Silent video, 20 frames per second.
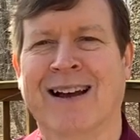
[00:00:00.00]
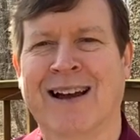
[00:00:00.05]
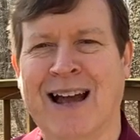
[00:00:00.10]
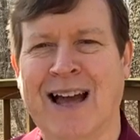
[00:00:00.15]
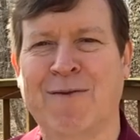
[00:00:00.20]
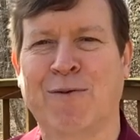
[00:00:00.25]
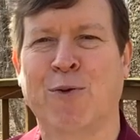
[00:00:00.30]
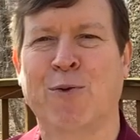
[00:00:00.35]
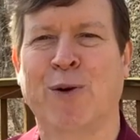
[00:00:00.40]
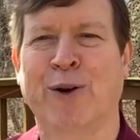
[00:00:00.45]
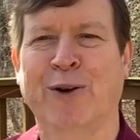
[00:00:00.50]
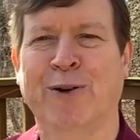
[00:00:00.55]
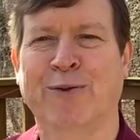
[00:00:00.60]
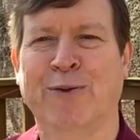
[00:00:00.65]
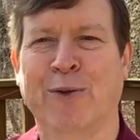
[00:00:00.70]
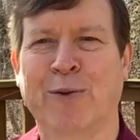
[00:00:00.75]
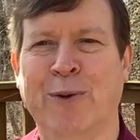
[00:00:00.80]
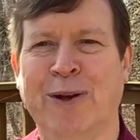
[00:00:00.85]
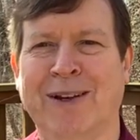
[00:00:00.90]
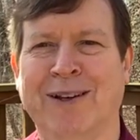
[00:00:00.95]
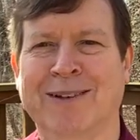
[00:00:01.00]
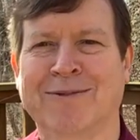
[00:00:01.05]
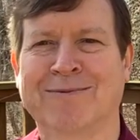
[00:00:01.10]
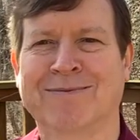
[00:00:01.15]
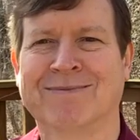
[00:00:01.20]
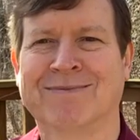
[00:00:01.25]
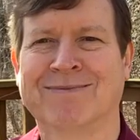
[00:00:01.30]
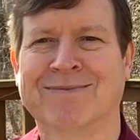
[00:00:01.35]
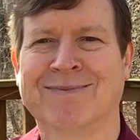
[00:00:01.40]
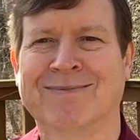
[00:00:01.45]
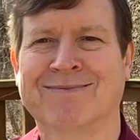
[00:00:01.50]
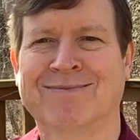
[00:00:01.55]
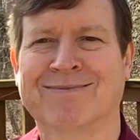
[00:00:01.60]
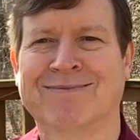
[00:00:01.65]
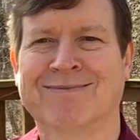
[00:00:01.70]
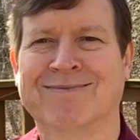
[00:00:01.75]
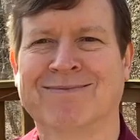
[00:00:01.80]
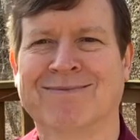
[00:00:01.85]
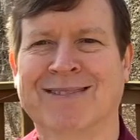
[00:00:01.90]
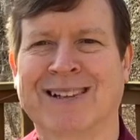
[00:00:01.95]
Have a wonderful week.
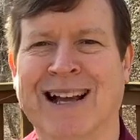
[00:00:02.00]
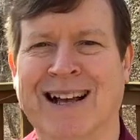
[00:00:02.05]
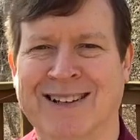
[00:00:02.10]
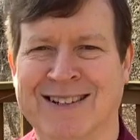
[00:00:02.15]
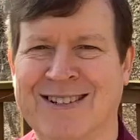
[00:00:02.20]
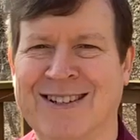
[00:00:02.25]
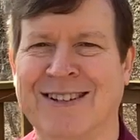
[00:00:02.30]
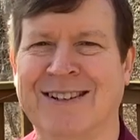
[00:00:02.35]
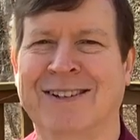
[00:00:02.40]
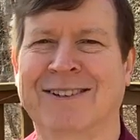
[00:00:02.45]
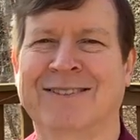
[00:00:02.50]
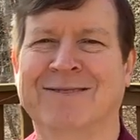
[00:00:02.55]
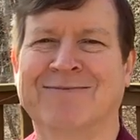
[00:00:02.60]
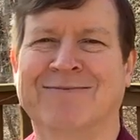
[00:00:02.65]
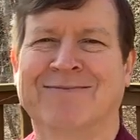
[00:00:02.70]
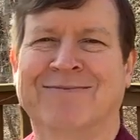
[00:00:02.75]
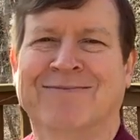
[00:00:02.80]
I'll see you.